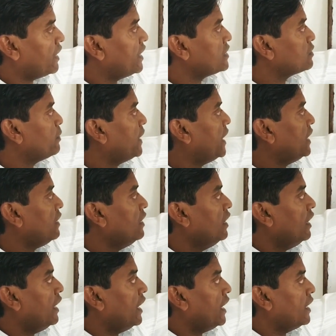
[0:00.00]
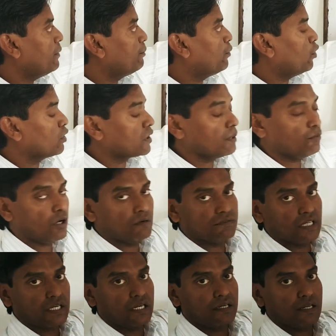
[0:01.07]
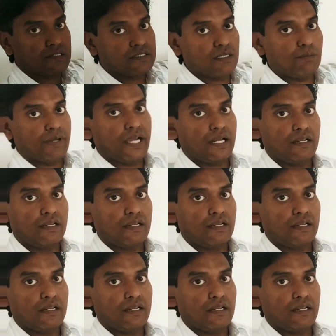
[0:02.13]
valence band and bottom of the conduction